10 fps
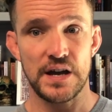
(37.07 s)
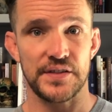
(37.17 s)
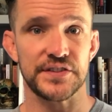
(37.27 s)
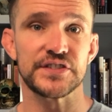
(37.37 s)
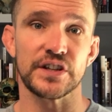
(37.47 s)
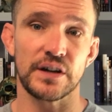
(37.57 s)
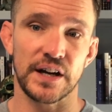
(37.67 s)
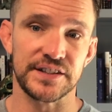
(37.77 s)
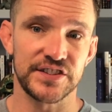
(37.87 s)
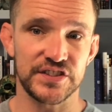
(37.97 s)
This is
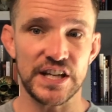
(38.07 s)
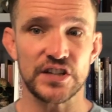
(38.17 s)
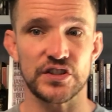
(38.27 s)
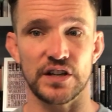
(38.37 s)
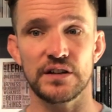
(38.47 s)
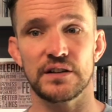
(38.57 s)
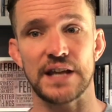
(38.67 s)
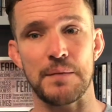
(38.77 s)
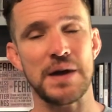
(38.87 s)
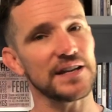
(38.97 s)
a distinction
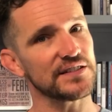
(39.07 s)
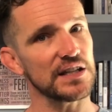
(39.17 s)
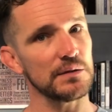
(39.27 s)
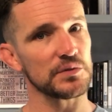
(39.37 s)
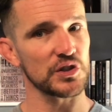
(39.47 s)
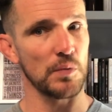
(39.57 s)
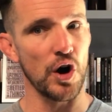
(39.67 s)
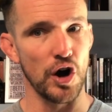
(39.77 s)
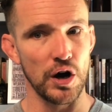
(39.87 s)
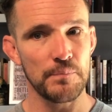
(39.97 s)
that may seem
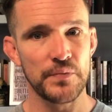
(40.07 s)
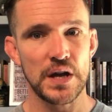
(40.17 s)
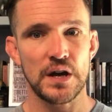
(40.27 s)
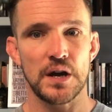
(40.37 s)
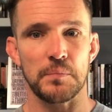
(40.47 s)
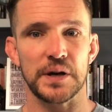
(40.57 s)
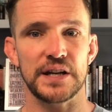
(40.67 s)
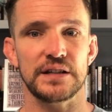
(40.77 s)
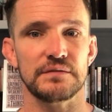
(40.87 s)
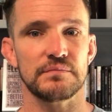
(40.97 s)
small, but
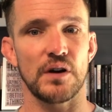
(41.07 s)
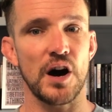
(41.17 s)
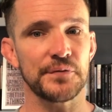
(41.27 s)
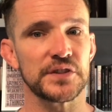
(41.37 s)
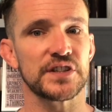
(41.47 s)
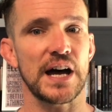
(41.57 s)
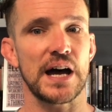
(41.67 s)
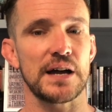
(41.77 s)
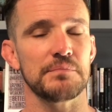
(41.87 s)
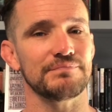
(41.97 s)
it
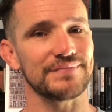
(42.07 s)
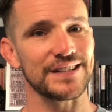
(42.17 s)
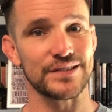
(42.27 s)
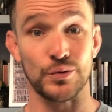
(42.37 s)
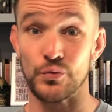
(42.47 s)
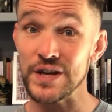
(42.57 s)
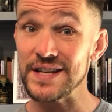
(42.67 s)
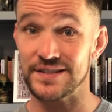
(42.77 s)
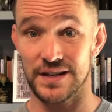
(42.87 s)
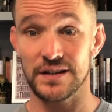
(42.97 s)
oftentimes is the
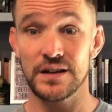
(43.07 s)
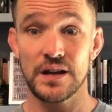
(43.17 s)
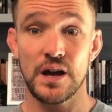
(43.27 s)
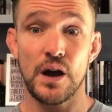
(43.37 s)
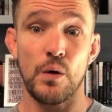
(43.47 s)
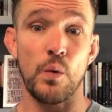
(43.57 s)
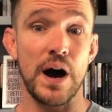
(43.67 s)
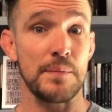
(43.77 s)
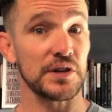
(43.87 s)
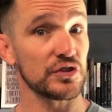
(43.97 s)
reason
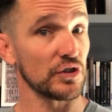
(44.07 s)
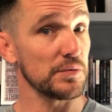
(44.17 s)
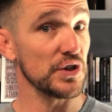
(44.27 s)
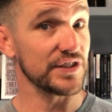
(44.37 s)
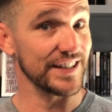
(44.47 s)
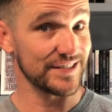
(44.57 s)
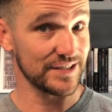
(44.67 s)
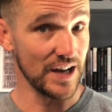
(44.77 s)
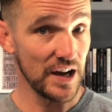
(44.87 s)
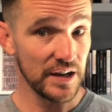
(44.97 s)
why missional communities get
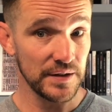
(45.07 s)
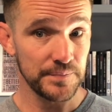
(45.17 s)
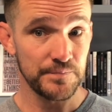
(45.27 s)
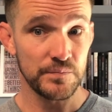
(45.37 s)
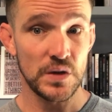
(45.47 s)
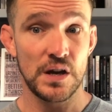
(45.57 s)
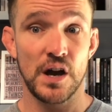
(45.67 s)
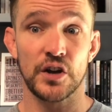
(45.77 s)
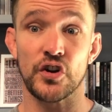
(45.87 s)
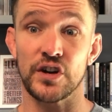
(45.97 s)
stuck,
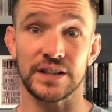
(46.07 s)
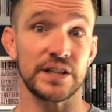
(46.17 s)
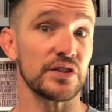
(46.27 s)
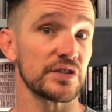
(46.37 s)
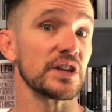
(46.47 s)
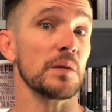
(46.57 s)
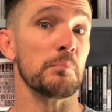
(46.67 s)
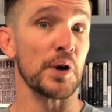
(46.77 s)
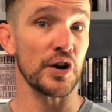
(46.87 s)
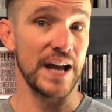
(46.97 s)
current leaders get
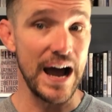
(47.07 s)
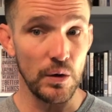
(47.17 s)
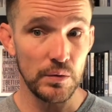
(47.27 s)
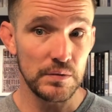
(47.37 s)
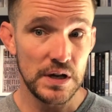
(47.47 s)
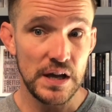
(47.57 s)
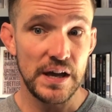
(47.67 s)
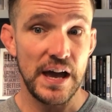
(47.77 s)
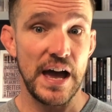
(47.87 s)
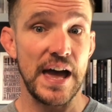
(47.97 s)
burned out,
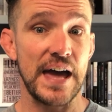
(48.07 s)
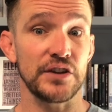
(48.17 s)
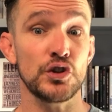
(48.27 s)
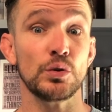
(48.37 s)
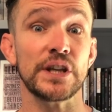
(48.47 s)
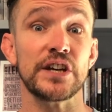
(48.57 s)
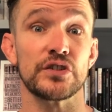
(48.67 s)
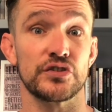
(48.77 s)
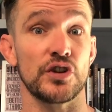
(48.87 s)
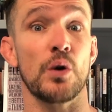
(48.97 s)
and new
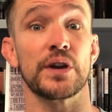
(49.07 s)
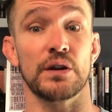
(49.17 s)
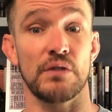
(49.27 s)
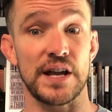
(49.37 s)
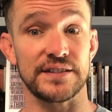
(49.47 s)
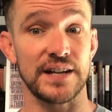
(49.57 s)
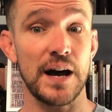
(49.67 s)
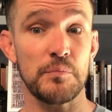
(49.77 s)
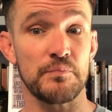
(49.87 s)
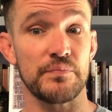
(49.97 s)
leaders don't get raised
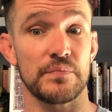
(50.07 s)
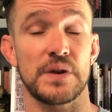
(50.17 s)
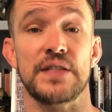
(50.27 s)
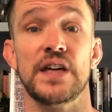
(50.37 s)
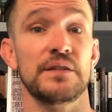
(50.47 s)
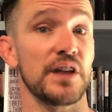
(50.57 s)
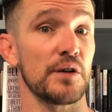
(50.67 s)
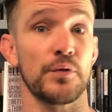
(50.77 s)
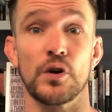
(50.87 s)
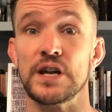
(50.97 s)
up, and then
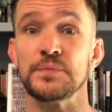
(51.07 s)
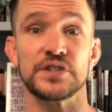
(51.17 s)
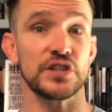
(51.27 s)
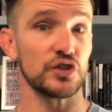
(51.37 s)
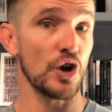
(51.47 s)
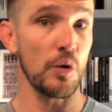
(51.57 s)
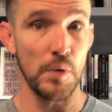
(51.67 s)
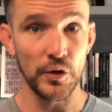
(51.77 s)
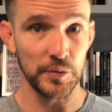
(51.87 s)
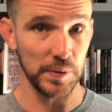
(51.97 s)
therefore MCs don't
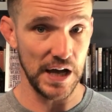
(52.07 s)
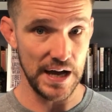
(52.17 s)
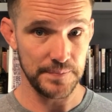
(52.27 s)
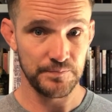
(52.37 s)
multiply.